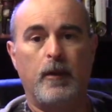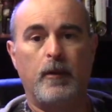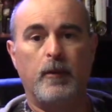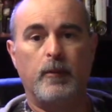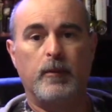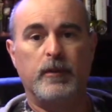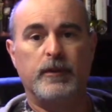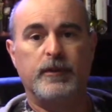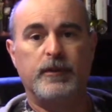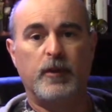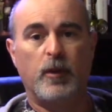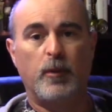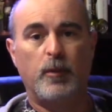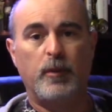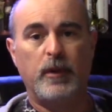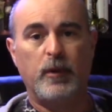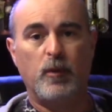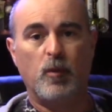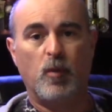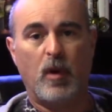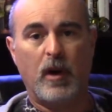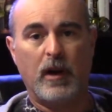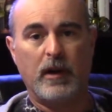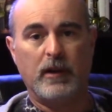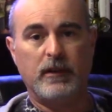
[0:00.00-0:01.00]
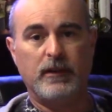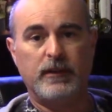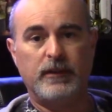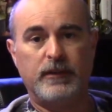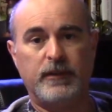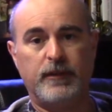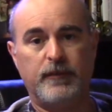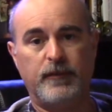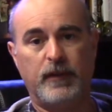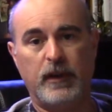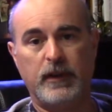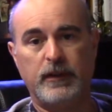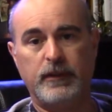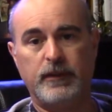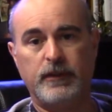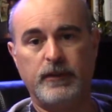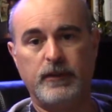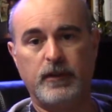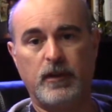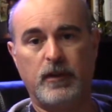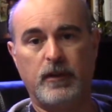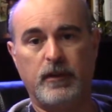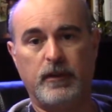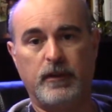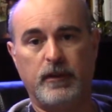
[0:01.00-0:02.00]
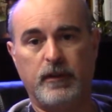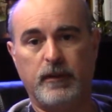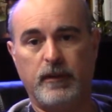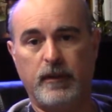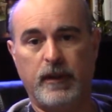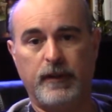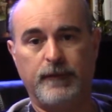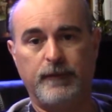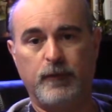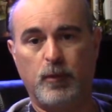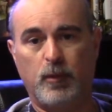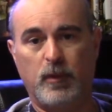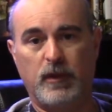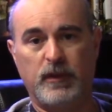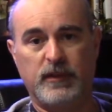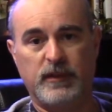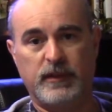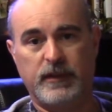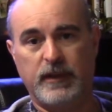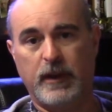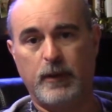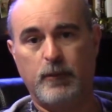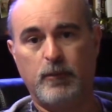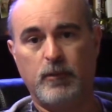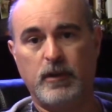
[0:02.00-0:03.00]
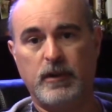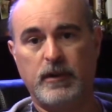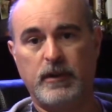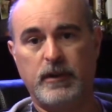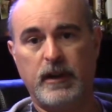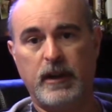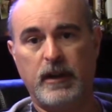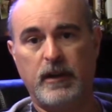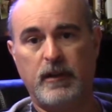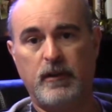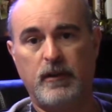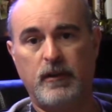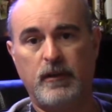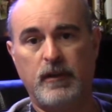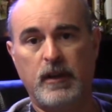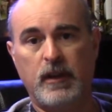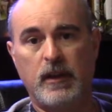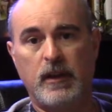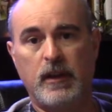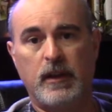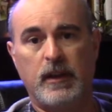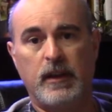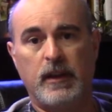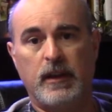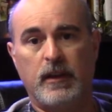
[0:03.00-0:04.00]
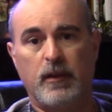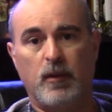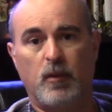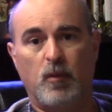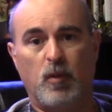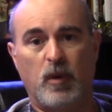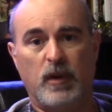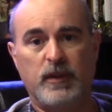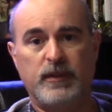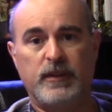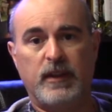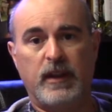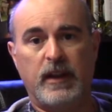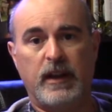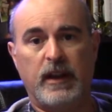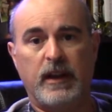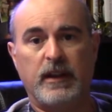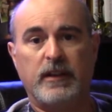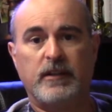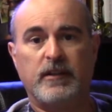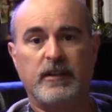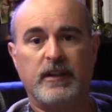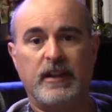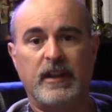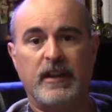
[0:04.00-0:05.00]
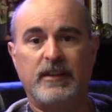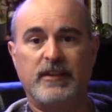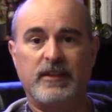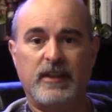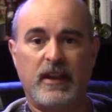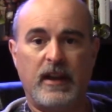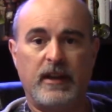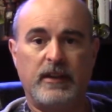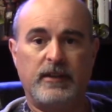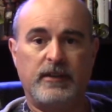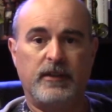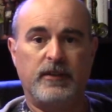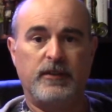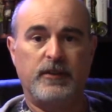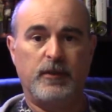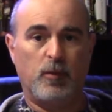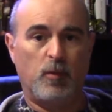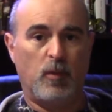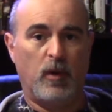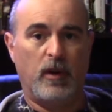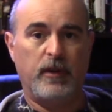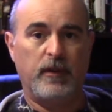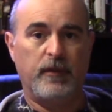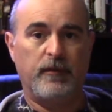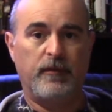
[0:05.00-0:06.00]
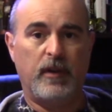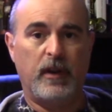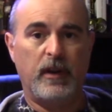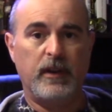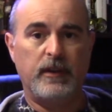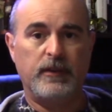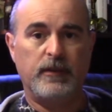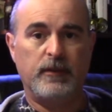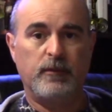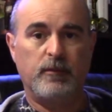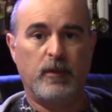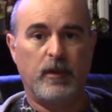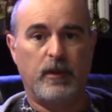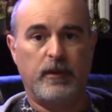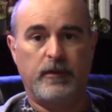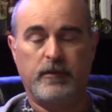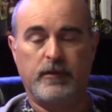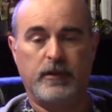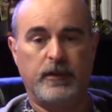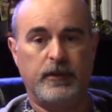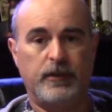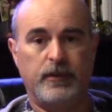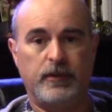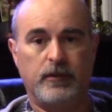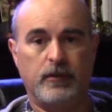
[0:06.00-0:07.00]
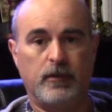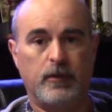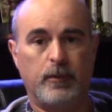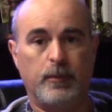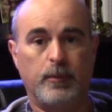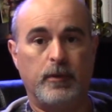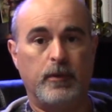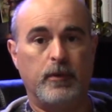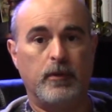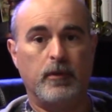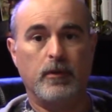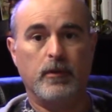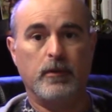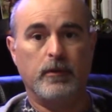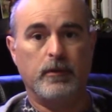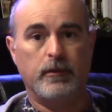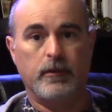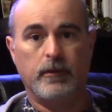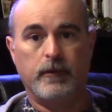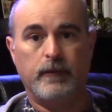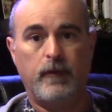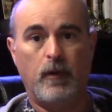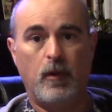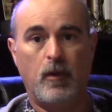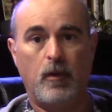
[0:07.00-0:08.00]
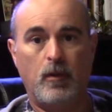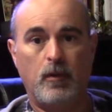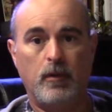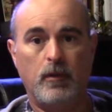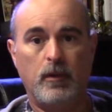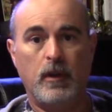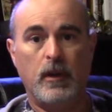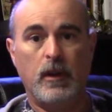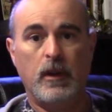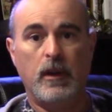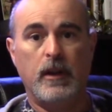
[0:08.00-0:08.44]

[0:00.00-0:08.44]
With so many wireless devices on everyone's network now, once a hacker gains access to one device, whether it's your computer or your phone,